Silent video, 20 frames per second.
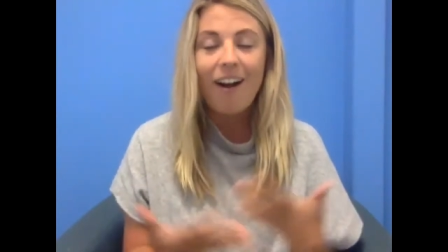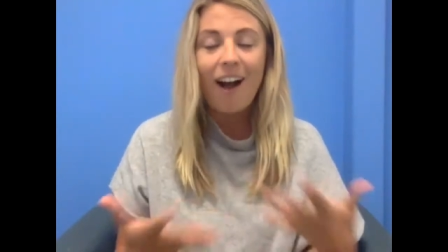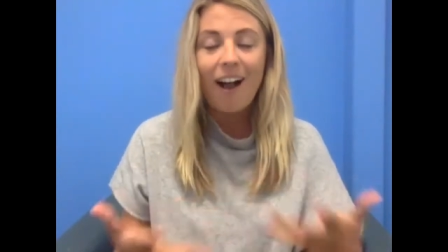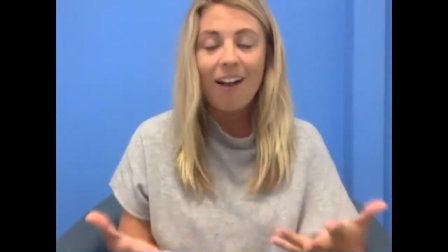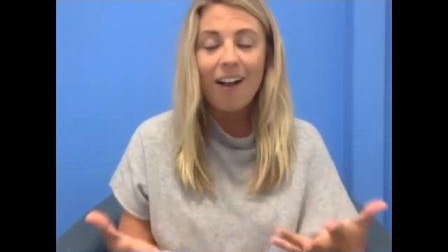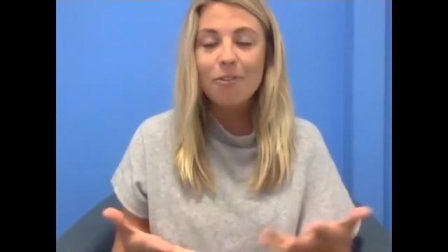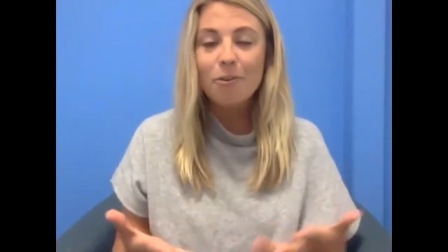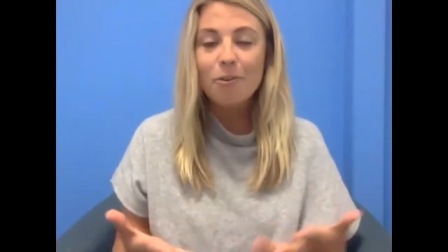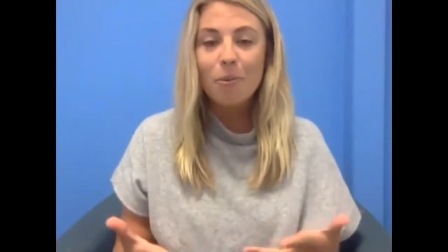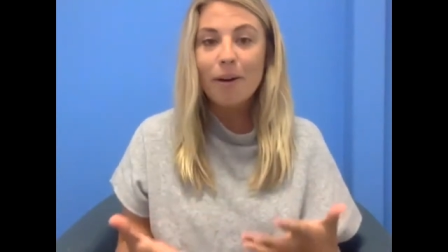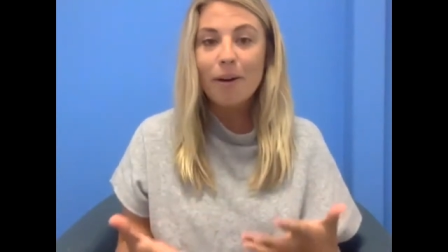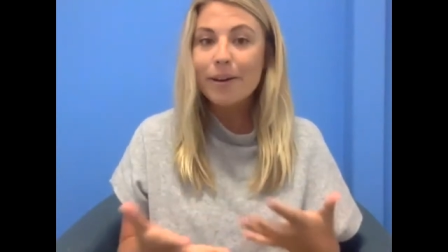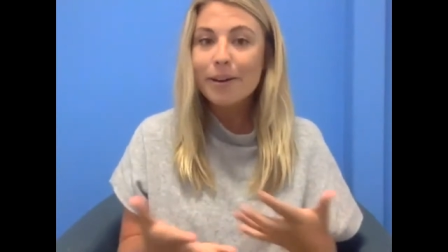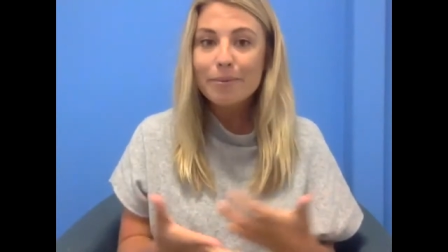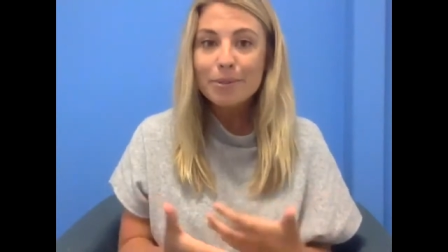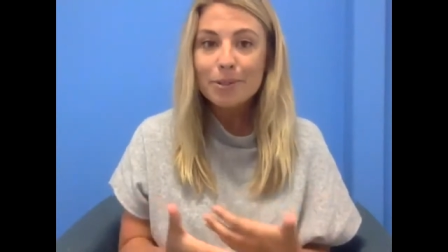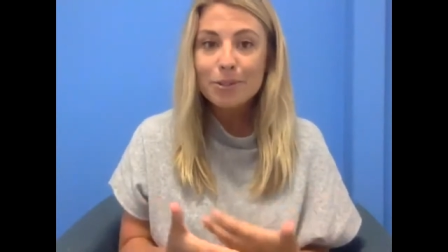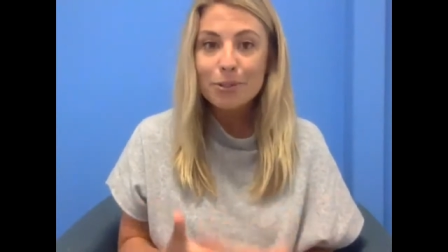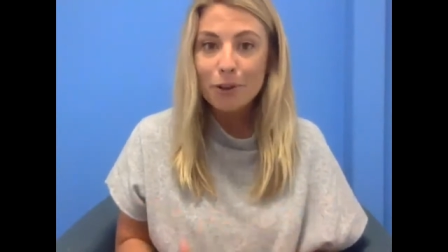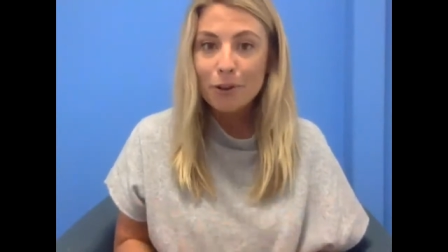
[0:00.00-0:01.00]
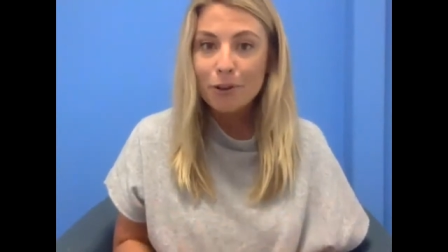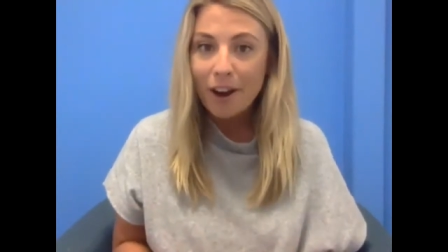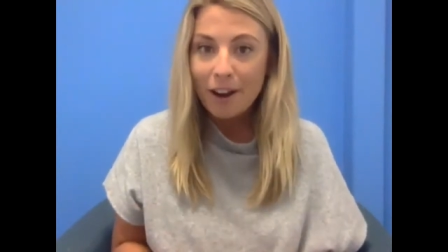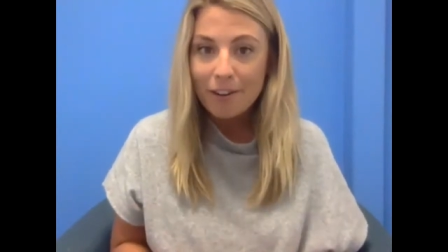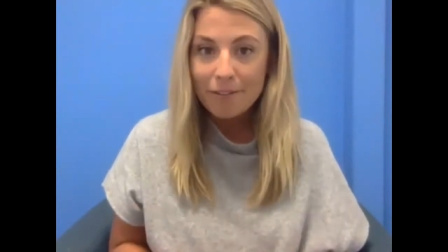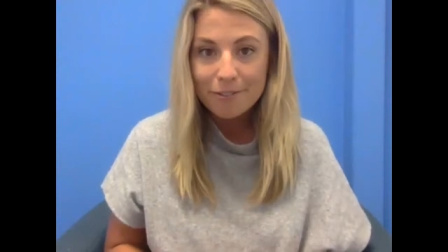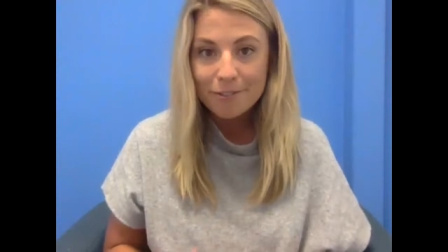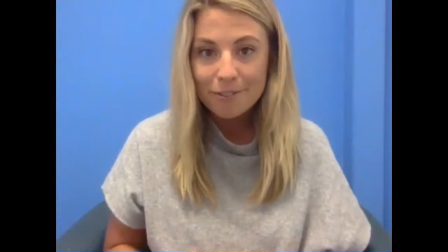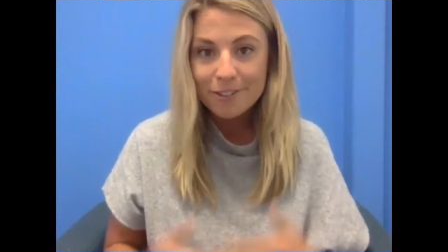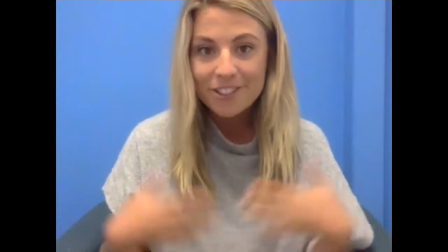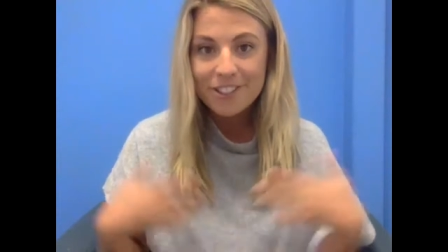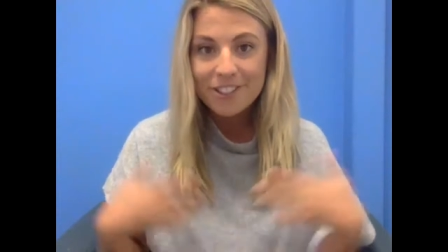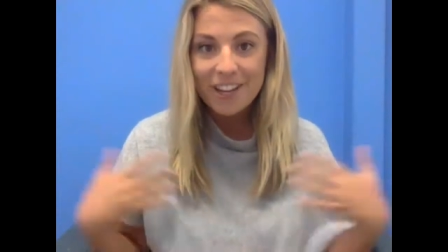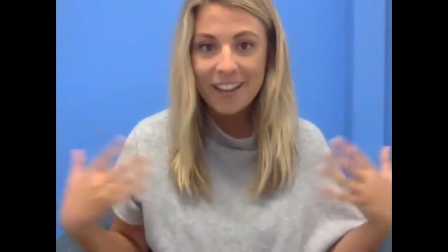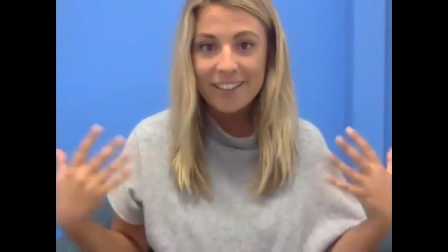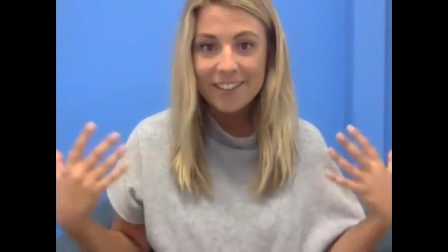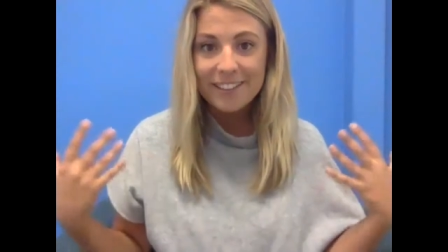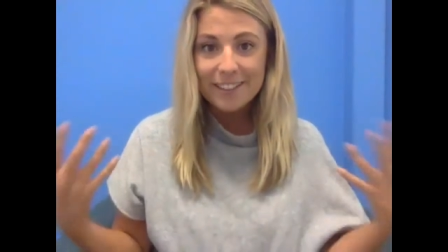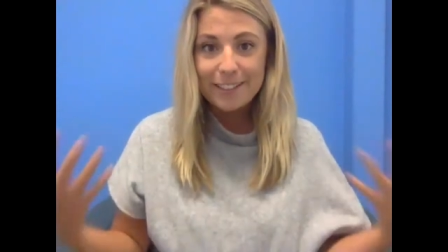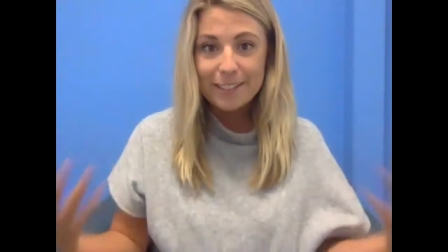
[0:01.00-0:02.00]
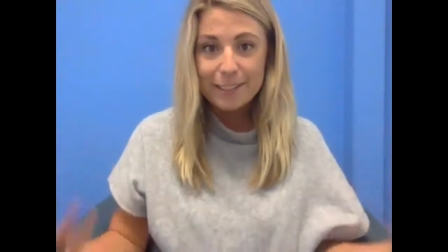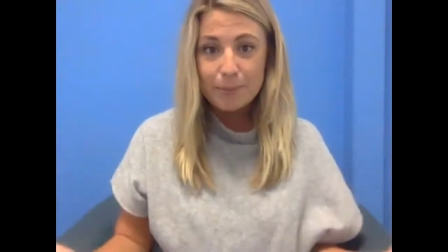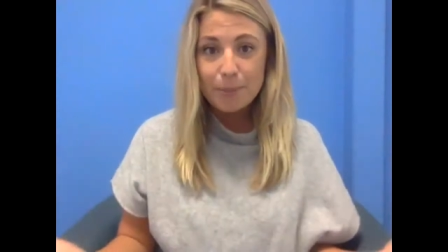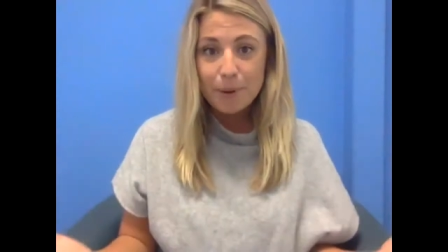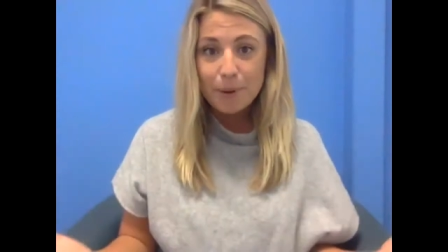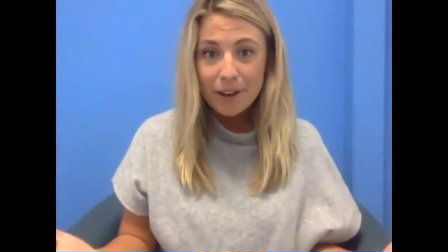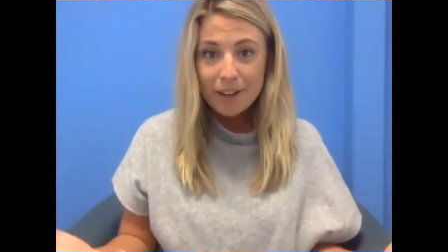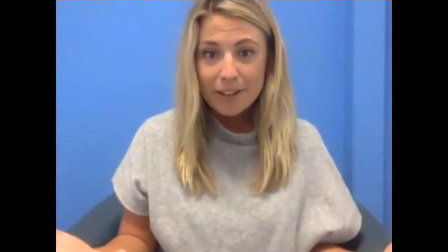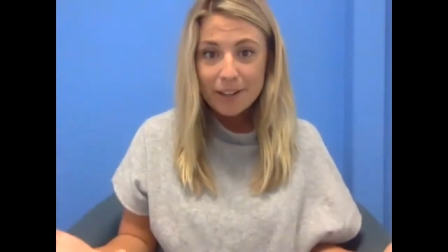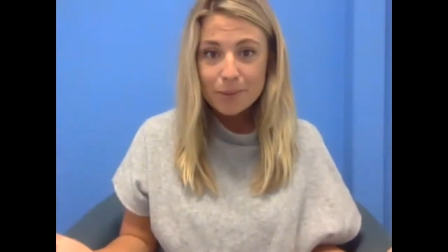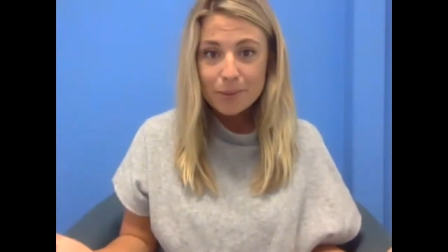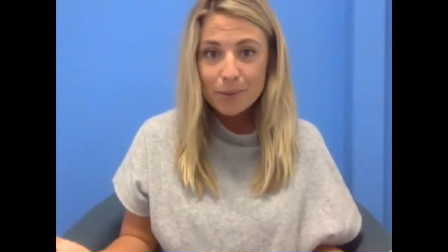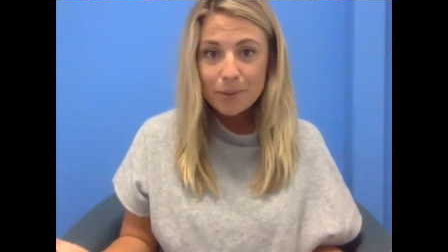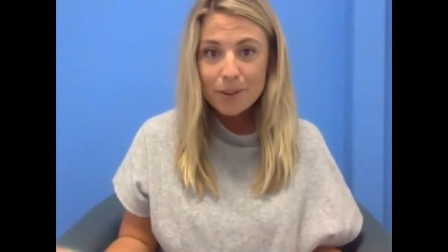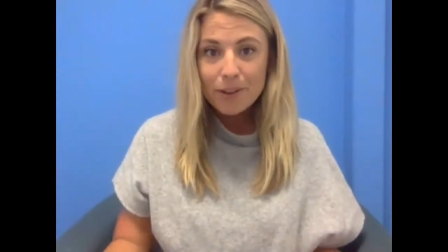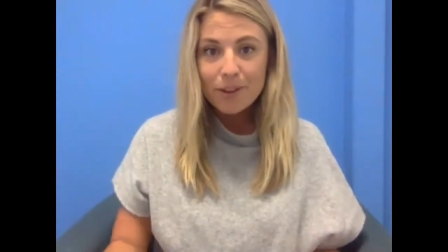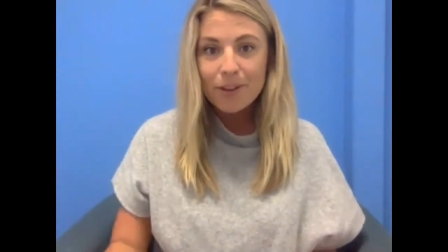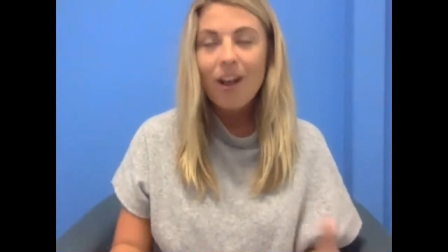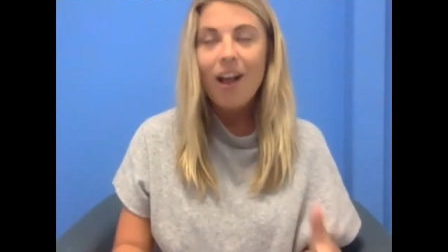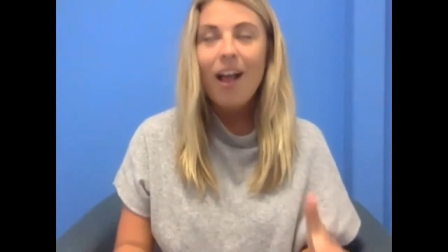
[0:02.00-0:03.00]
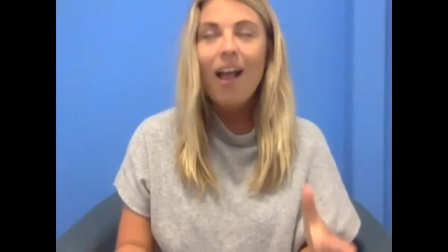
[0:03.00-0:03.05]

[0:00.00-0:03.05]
I, for one, am so grateful to share this experience with you,